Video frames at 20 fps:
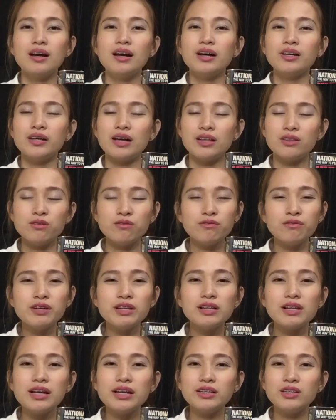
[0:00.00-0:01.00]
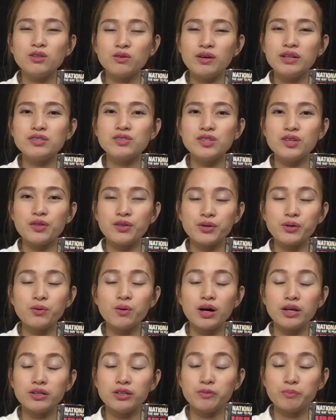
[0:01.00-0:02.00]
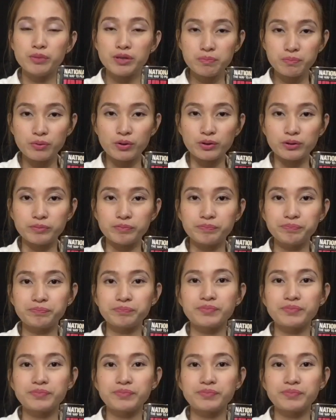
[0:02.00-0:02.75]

And you feel like you can see through other people.